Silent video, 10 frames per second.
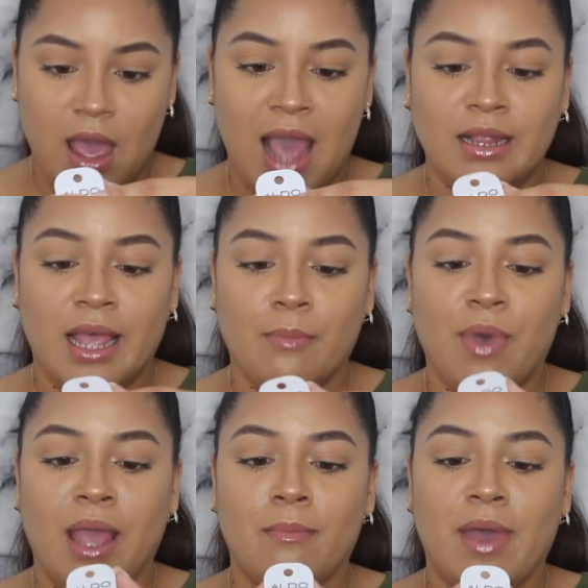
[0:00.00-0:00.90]
I like
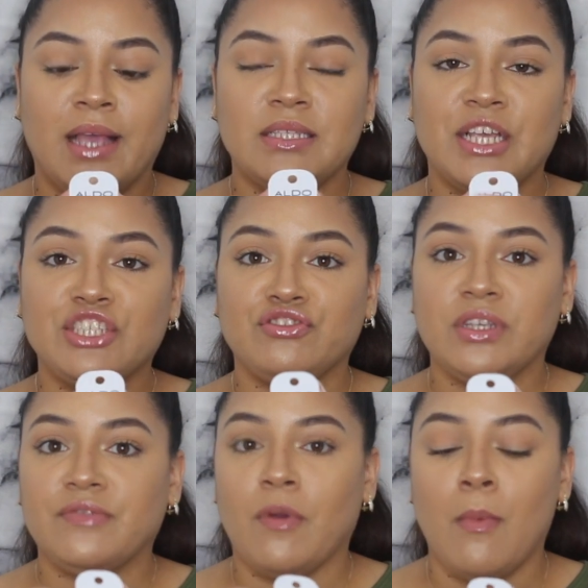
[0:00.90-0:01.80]
buying my
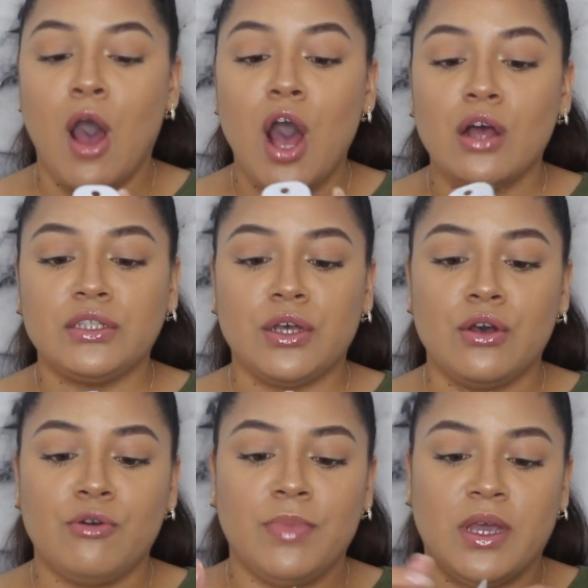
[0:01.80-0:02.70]
accessories from
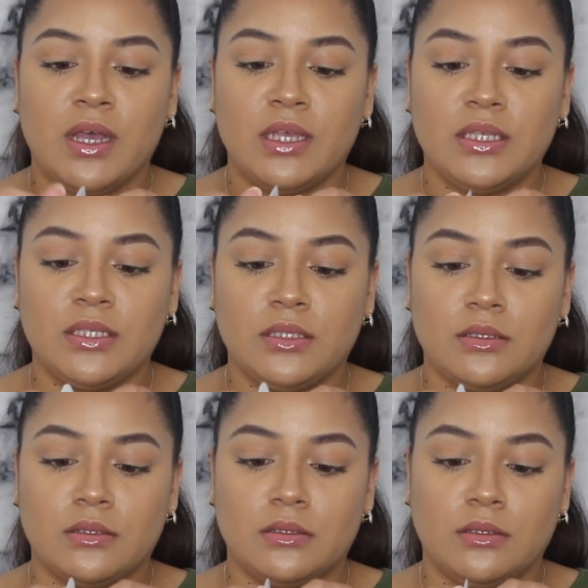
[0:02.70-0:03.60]
Aldo because,
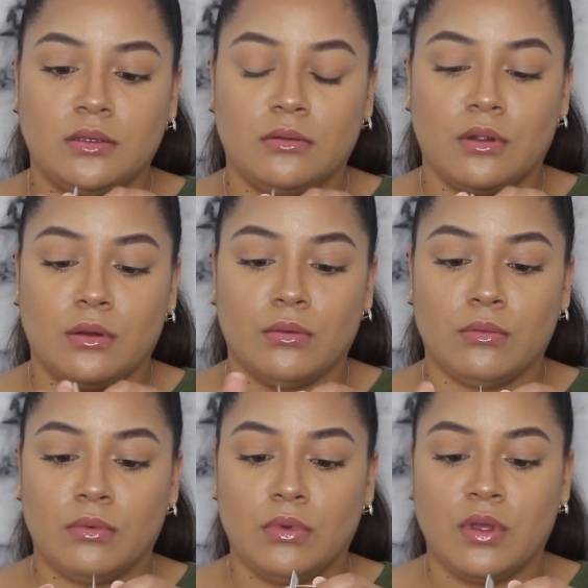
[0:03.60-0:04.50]
you
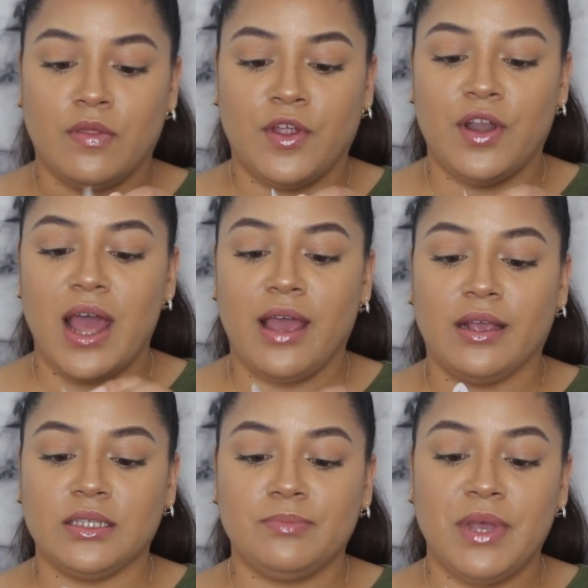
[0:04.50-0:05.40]
know, they're not
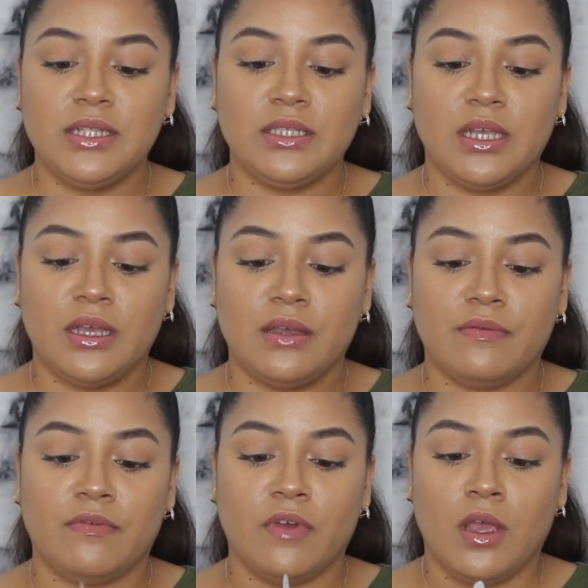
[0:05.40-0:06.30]

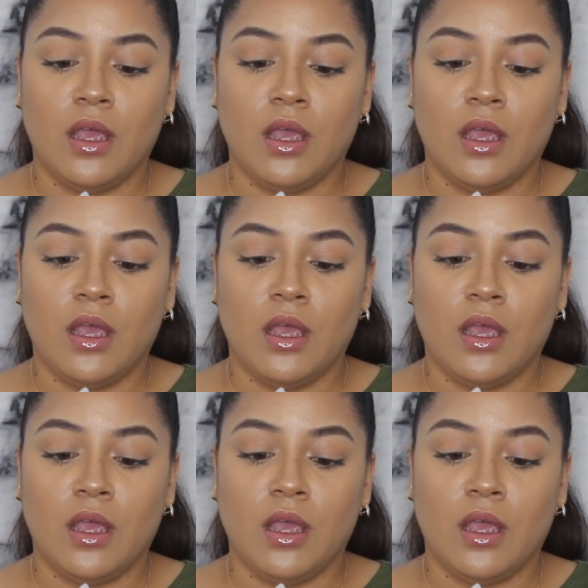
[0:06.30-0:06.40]
expensive